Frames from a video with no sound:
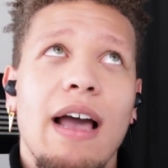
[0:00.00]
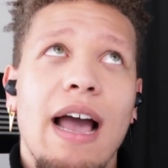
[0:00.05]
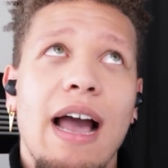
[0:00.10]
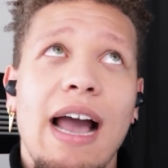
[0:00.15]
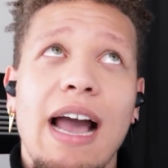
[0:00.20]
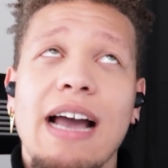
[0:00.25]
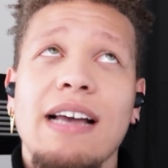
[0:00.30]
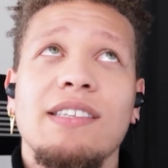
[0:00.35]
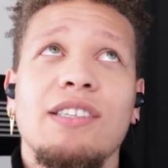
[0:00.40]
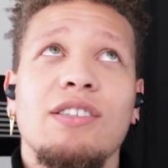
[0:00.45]

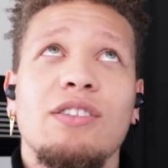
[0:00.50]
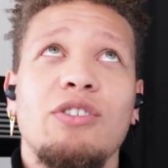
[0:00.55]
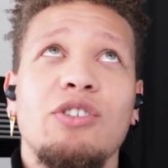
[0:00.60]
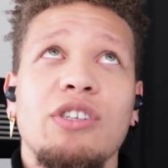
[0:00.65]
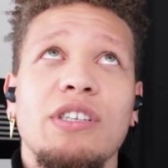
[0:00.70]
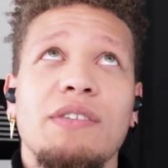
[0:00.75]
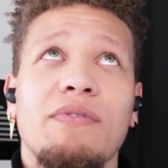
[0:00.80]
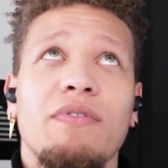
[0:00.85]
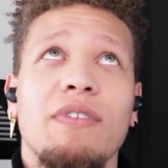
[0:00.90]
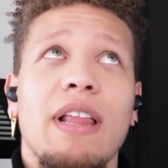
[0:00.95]
asked
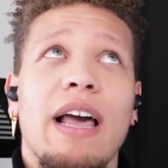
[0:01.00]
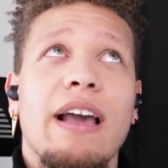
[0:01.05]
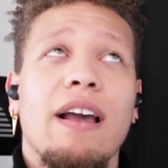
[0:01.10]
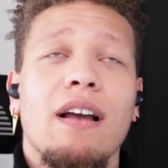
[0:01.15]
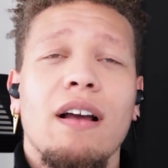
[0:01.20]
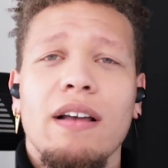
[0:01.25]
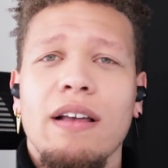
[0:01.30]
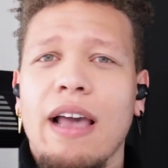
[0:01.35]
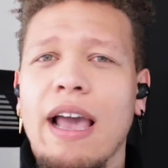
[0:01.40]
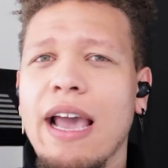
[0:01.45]
just for
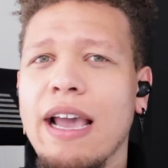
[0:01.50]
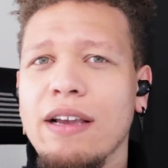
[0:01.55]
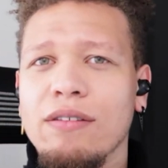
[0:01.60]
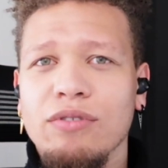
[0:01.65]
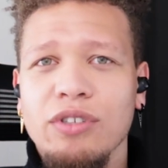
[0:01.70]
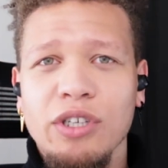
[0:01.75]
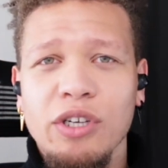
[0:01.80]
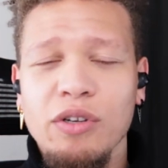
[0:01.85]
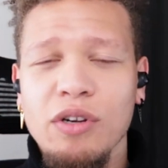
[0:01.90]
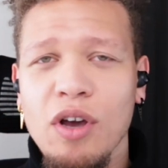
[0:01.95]
like, hey,
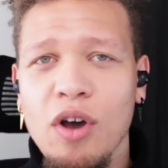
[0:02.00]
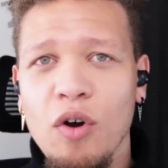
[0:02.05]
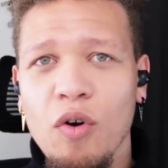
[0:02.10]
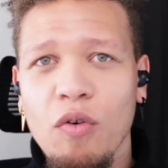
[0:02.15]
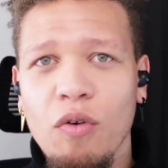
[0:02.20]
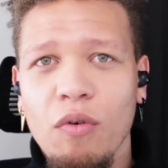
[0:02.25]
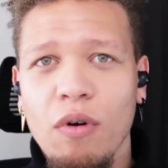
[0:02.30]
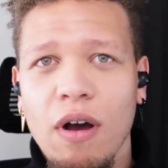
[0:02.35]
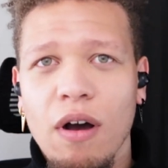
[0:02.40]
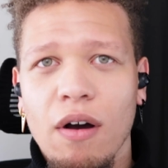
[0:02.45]
do you
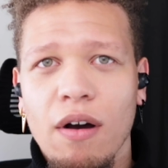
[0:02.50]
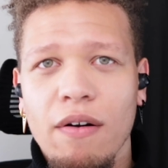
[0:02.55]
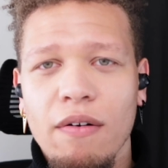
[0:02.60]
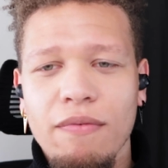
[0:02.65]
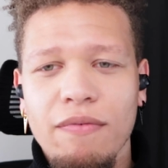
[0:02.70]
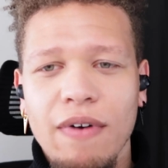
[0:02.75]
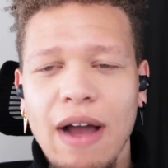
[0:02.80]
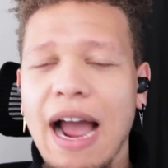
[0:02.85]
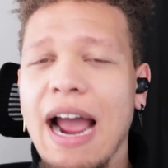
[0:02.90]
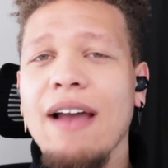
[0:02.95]

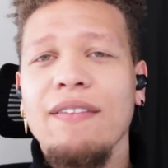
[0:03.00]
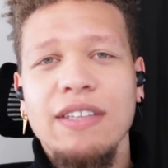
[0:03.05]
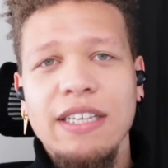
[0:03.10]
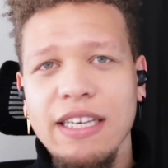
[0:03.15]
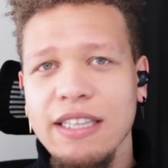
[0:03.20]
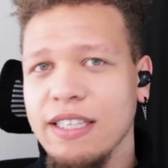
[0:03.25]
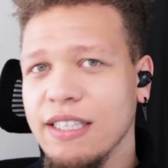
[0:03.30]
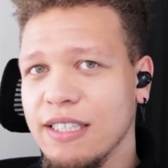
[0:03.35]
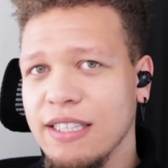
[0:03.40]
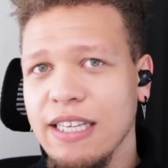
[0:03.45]
know I have to
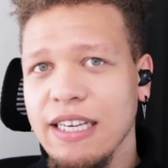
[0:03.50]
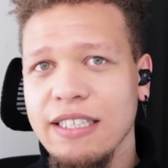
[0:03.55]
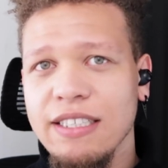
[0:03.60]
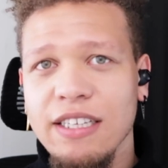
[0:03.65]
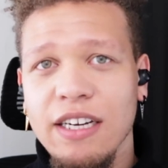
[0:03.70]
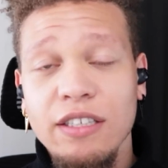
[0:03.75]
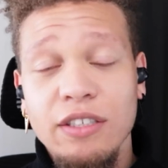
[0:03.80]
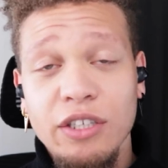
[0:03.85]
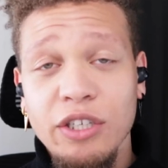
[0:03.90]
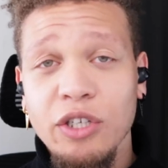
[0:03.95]
get this thing
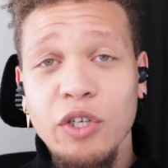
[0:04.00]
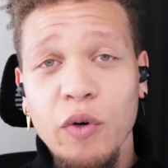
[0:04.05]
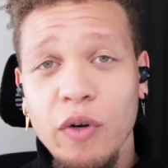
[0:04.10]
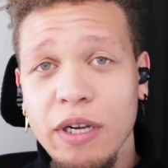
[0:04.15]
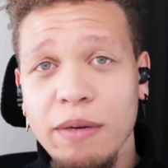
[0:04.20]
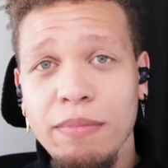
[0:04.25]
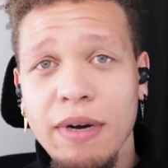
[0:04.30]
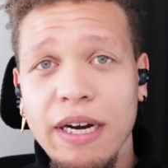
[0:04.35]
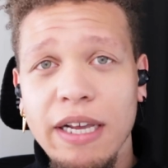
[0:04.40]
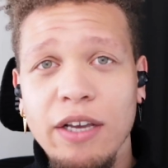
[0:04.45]
done. Do you know
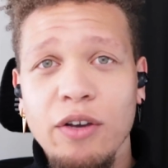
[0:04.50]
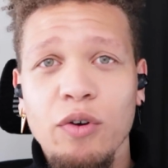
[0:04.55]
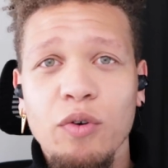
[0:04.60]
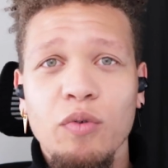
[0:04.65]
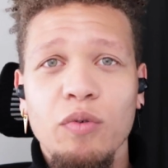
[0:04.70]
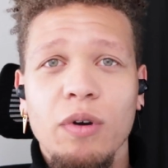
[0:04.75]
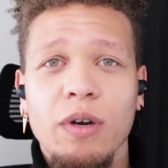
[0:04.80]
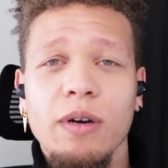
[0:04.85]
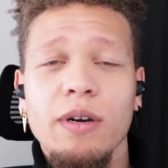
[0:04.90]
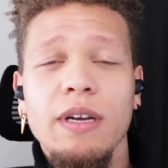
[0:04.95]
anybody
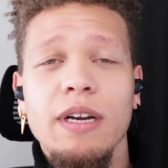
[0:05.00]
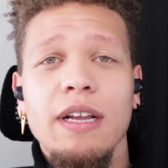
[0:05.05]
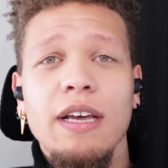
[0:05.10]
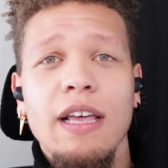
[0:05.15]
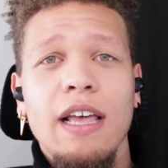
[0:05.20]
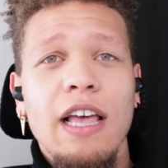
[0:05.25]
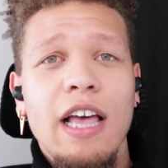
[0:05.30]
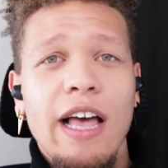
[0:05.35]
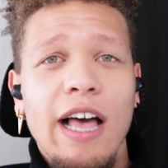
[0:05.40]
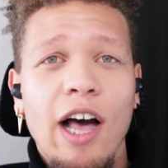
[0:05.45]
who could
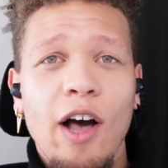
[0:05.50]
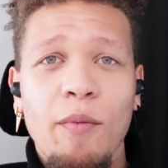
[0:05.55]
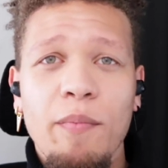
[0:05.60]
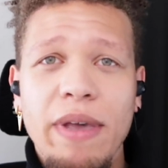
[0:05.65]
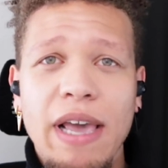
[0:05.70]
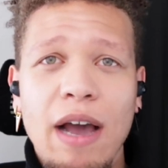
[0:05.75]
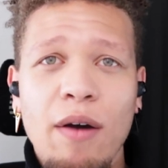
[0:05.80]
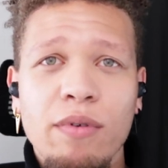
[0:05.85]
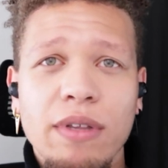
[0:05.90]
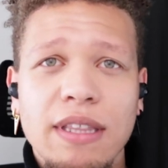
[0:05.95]
help
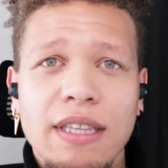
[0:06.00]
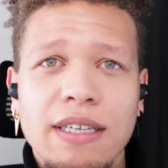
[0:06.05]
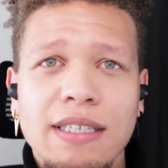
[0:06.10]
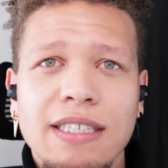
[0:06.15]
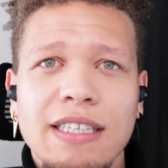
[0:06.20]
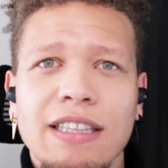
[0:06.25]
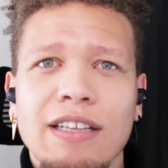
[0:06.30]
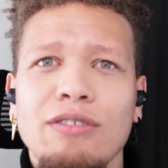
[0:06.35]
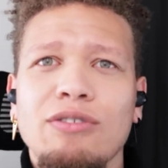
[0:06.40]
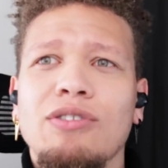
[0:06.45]
me out with
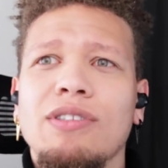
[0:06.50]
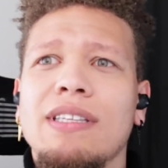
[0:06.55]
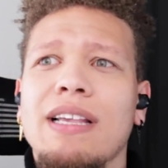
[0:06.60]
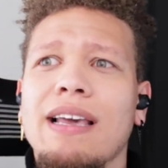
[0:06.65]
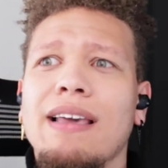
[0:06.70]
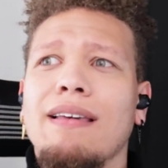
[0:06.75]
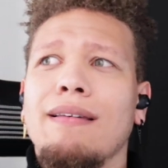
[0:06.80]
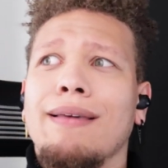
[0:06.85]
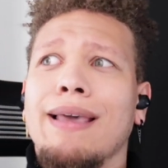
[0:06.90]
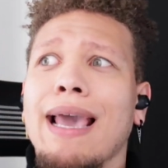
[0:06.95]
this? And they're just
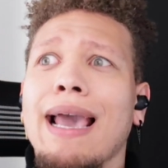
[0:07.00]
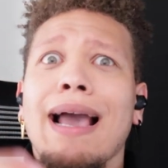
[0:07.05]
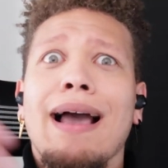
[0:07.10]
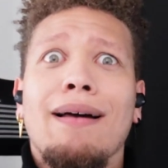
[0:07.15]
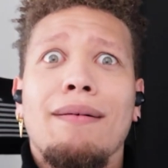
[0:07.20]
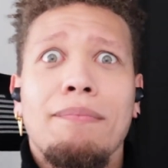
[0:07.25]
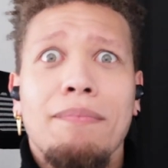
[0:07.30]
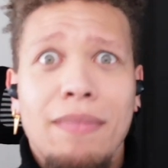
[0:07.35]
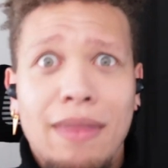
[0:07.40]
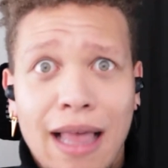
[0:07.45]
like,
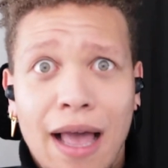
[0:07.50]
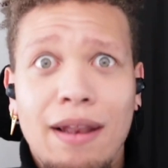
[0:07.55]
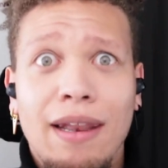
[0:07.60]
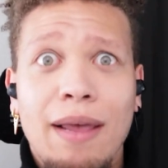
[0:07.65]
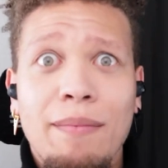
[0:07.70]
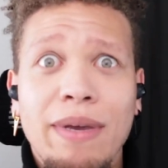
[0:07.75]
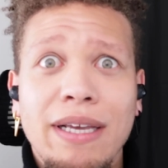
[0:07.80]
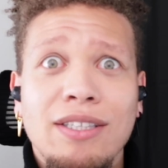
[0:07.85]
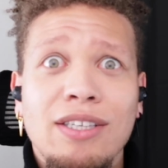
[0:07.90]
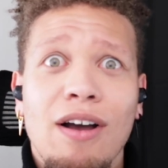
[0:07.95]
yeah.
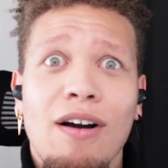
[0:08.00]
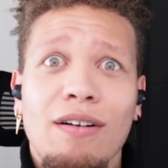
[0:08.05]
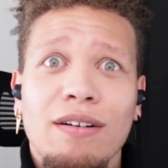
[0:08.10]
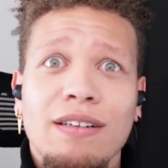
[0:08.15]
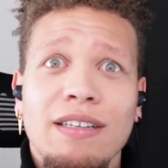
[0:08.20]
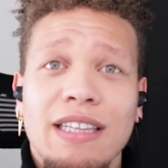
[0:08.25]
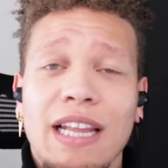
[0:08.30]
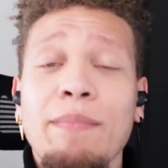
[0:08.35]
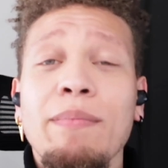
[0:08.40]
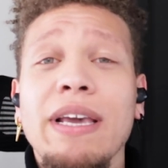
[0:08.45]
Let
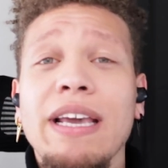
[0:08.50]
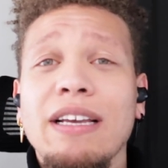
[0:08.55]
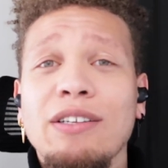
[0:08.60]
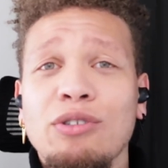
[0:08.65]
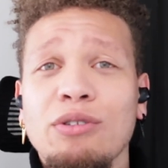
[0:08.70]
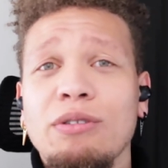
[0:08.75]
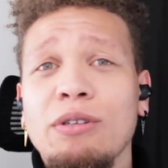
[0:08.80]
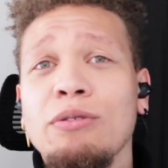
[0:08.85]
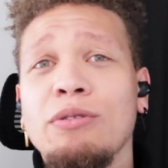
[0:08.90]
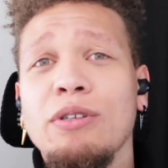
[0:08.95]
me
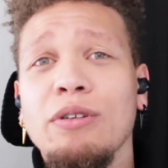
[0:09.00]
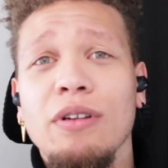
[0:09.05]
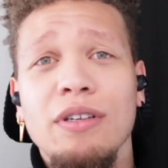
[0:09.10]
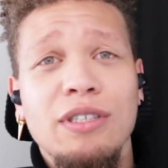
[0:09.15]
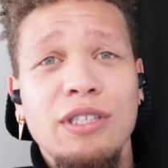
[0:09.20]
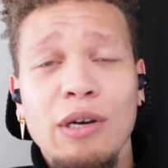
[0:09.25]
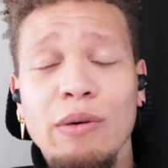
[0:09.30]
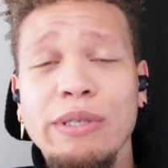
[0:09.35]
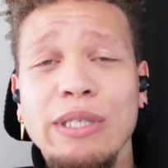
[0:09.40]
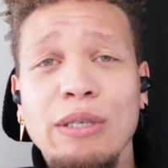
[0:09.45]
introduce you to
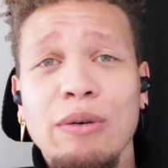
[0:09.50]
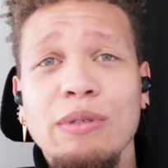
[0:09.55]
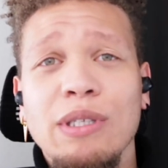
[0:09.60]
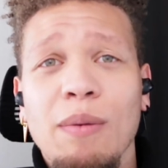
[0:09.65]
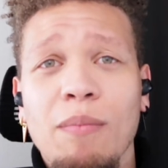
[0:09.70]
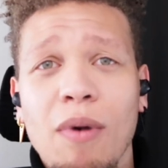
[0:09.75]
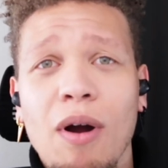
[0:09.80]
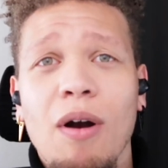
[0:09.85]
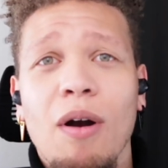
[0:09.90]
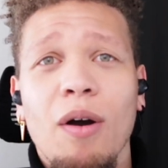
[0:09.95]
so-and-so
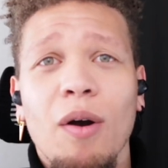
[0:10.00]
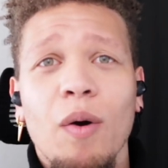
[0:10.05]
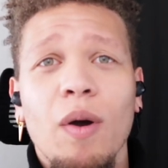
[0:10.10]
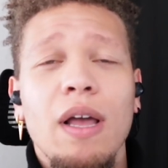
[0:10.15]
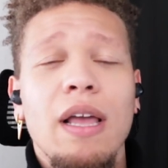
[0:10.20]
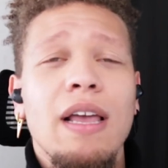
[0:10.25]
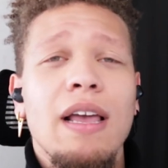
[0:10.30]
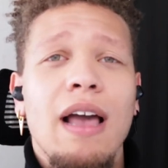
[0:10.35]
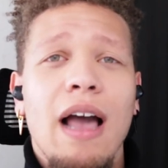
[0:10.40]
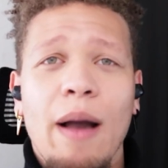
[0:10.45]
tomorrow.
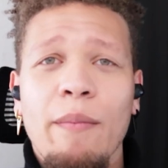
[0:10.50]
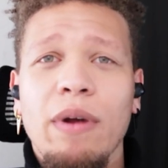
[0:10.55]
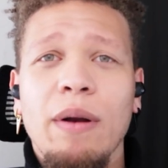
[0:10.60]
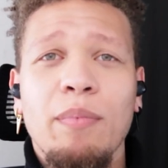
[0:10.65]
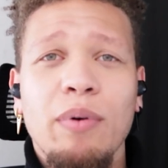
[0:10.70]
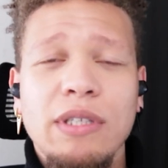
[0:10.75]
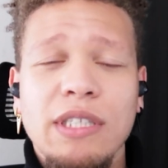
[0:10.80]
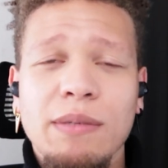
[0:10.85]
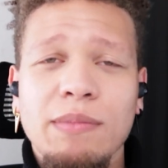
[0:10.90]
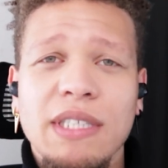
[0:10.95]
I'm going
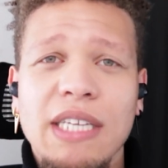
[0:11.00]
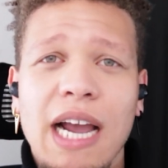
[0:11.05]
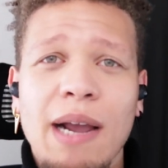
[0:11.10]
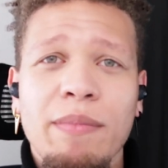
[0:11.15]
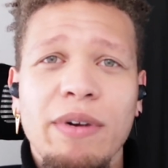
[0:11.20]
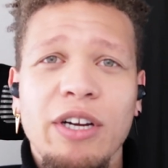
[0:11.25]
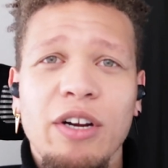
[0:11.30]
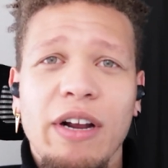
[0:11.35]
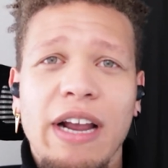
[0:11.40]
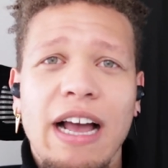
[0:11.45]
to put some
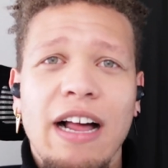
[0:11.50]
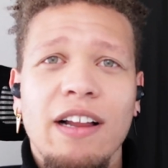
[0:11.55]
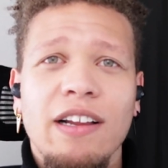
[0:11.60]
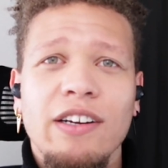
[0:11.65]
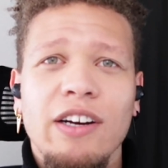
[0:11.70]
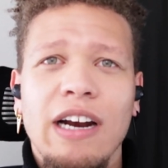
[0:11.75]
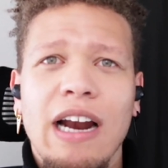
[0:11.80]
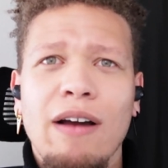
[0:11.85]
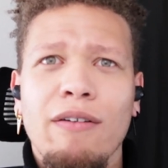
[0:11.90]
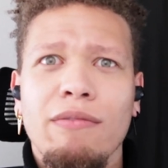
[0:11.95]
time in your
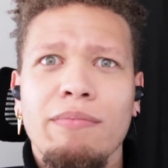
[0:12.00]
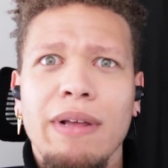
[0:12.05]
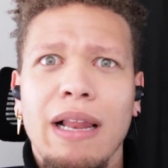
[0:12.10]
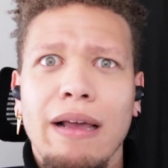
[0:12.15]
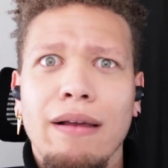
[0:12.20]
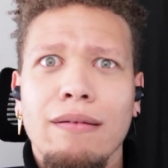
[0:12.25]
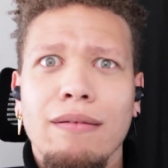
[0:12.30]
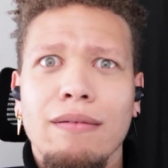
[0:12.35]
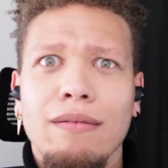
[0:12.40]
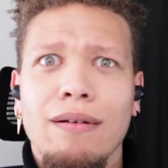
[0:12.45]
calendar. And I would be
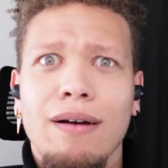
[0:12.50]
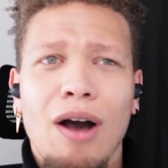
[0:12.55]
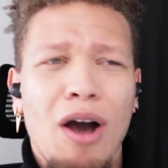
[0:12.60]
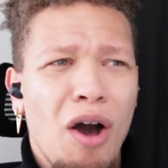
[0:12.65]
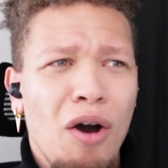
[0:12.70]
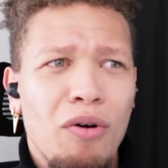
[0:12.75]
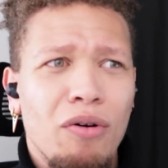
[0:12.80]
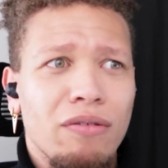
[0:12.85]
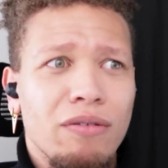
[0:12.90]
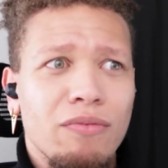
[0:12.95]
like,
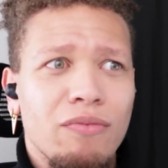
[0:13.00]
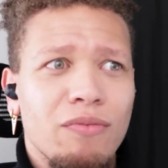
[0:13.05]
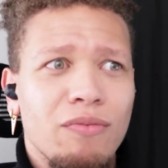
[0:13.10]
oh,